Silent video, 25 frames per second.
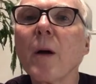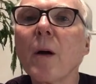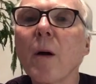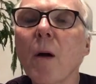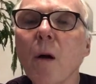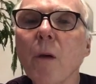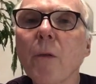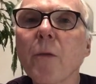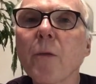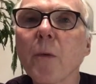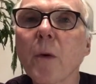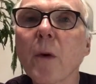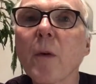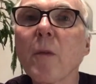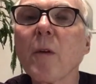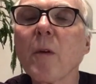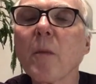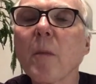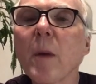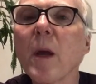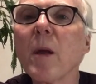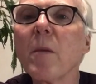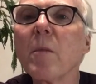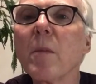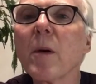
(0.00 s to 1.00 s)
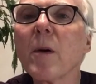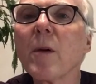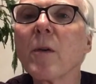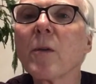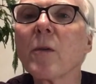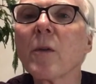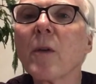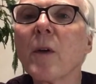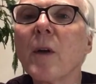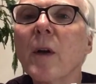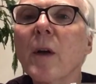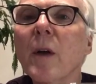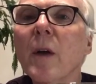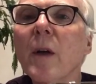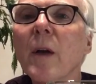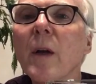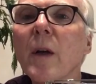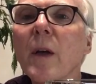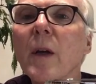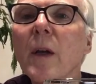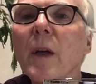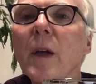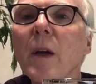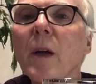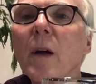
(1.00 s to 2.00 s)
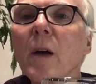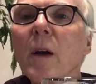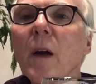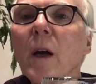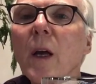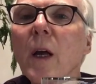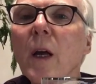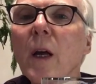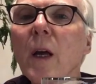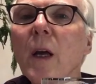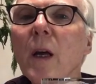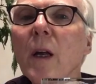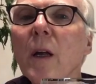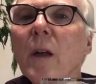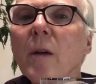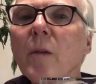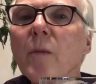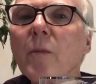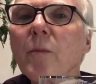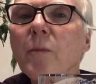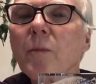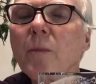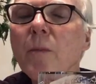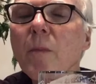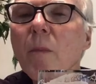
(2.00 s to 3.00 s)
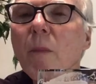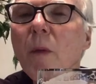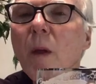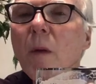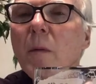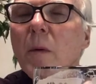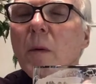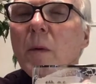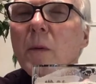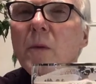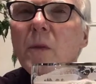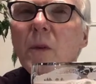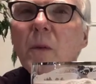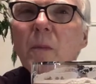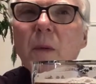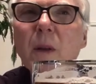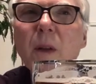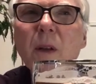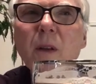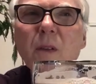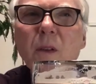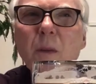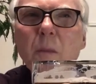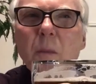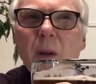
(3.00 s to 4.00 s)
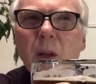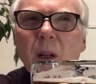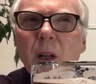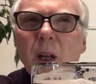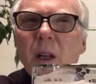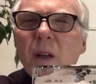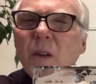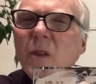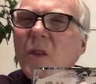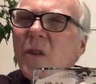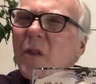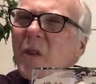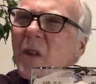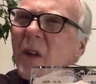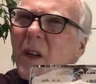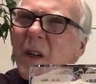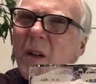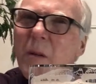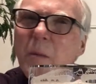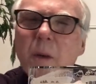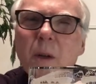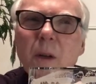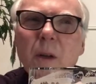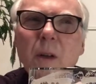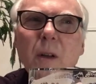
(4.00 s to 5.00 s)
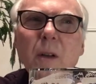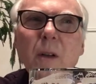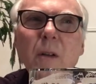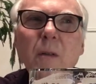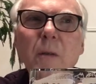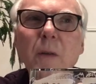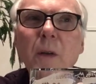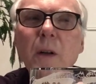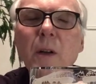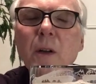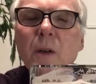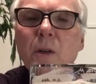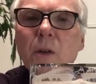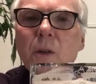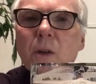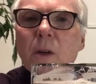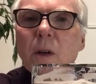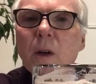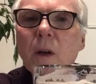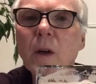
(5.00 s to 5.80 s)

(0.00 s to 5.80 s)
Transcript: all three of their main beers here. And maybe something like cinnamon in the finish.